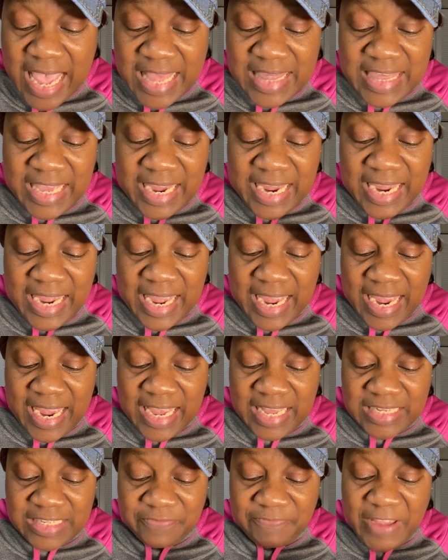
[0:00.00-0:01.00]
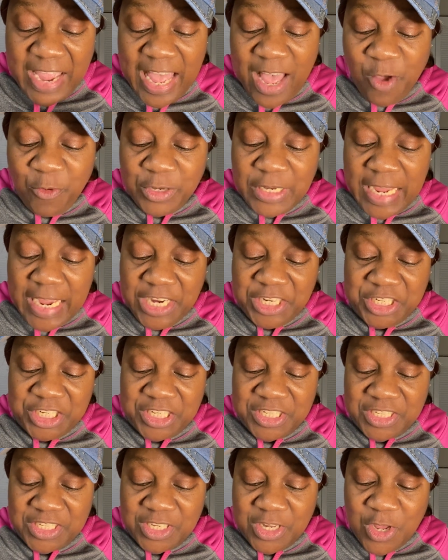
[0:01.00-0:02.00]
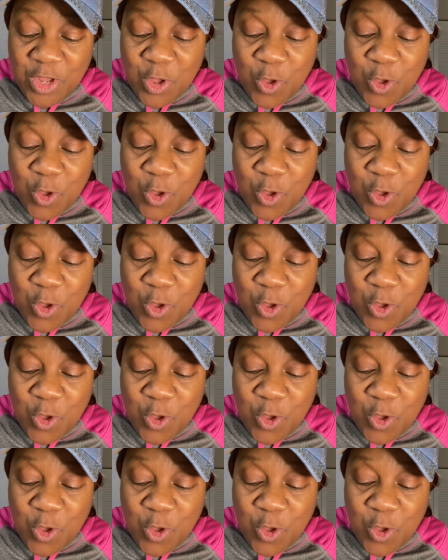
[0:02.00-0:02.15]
that has foundations,